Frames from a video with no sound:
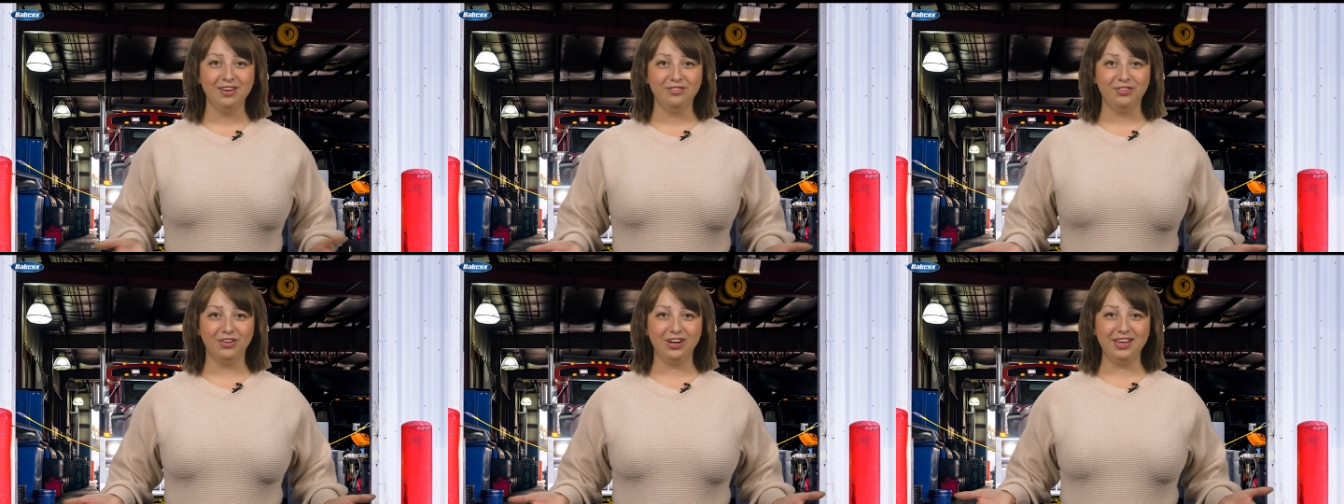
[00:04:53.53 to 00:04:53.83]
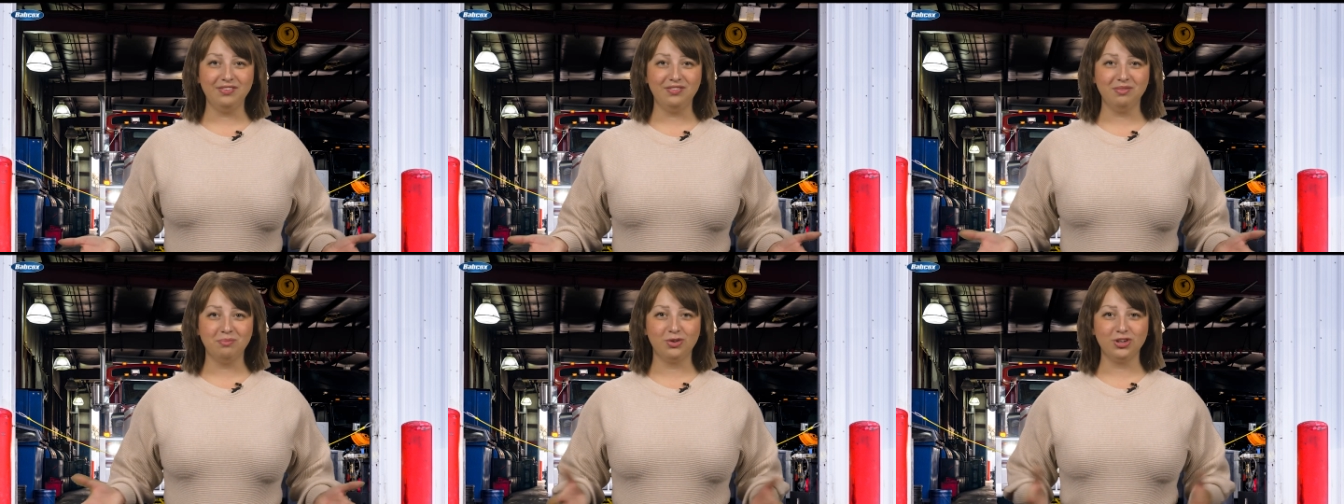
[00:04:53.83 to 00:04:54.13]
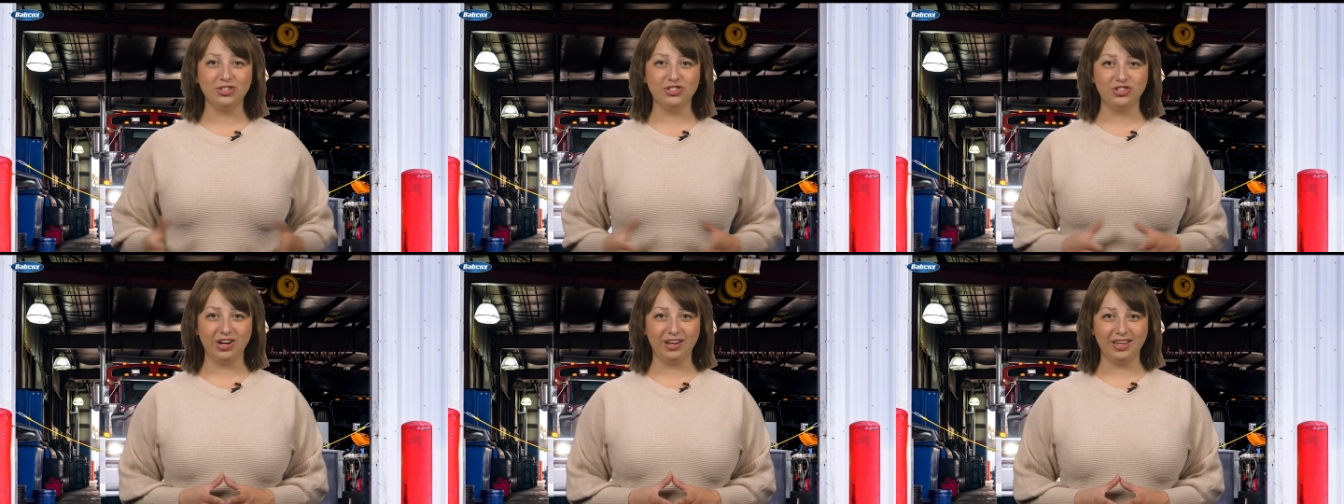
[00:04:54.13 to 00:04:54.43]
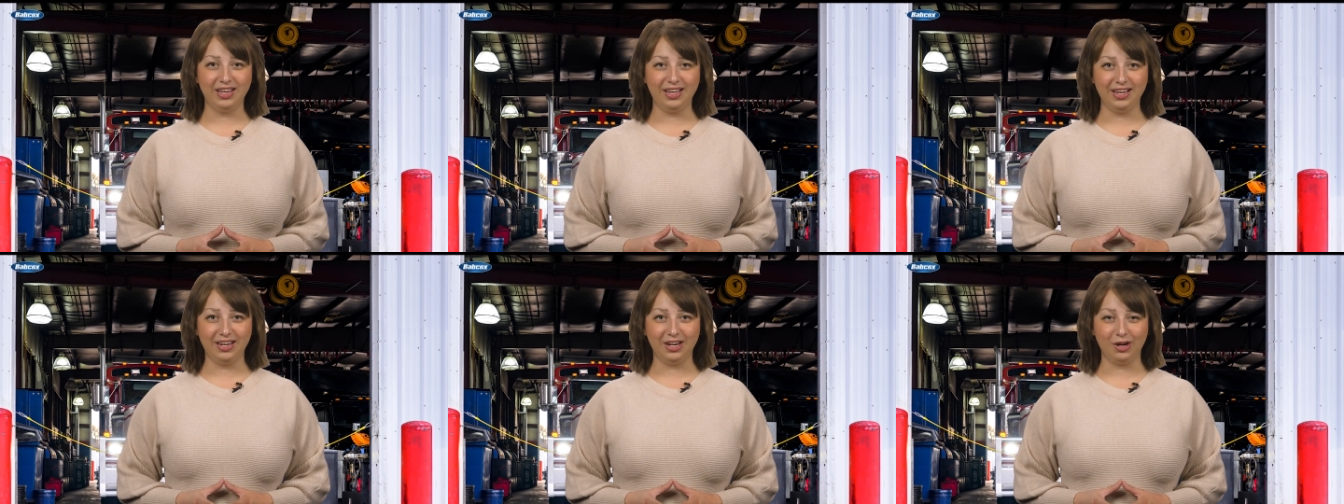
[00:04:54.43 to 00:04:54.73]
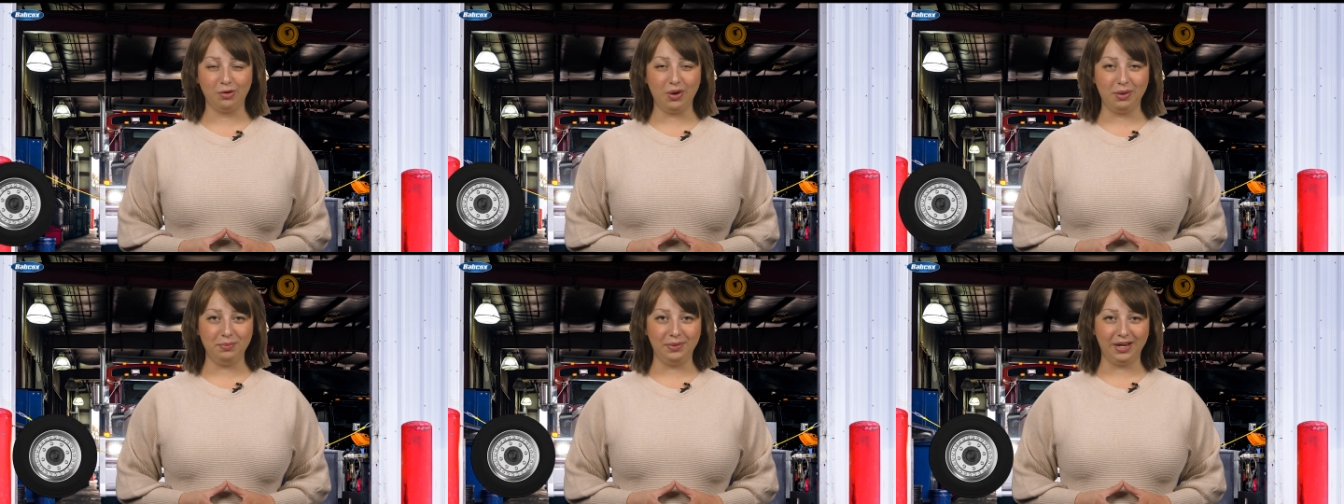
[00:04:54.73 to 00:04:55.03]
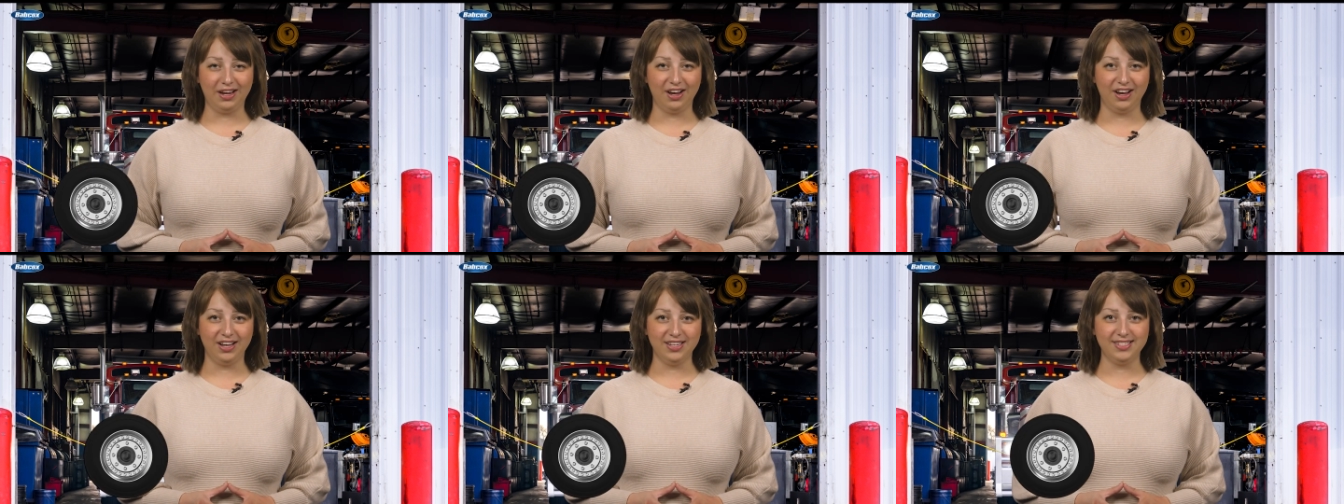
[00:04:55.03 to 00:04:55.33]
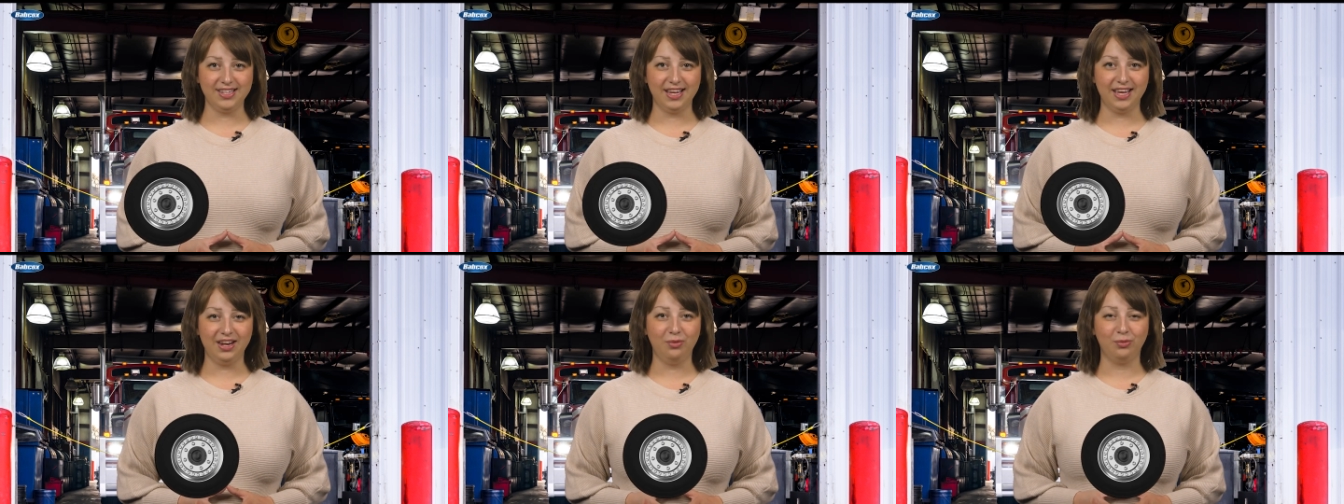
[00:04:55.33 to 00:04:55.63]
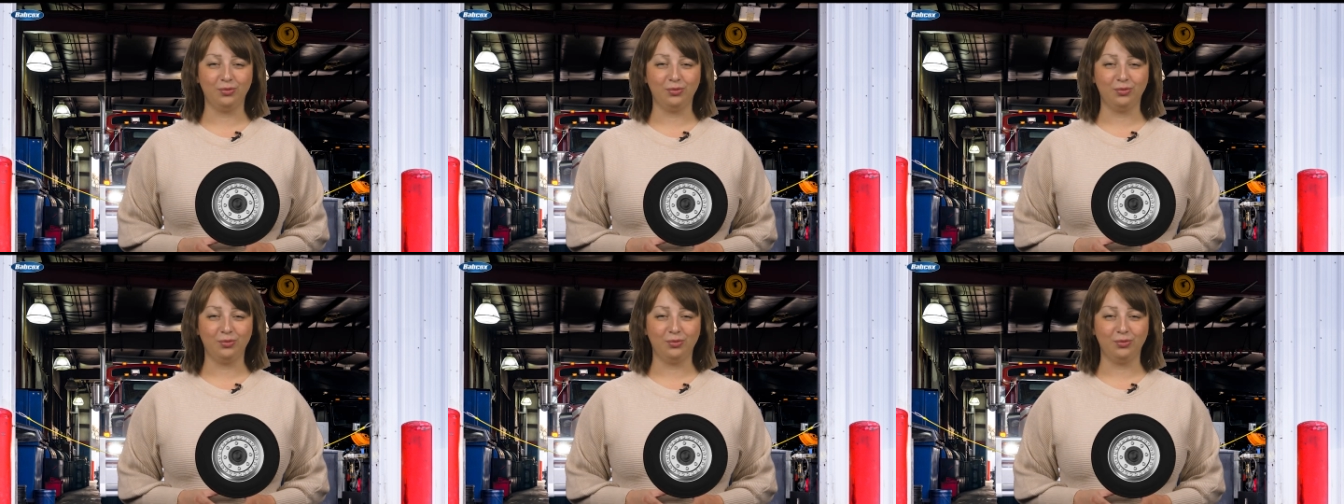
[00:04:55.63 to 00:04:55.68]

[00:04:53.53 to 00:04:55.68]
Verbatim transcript: For even more trucking and equipment content,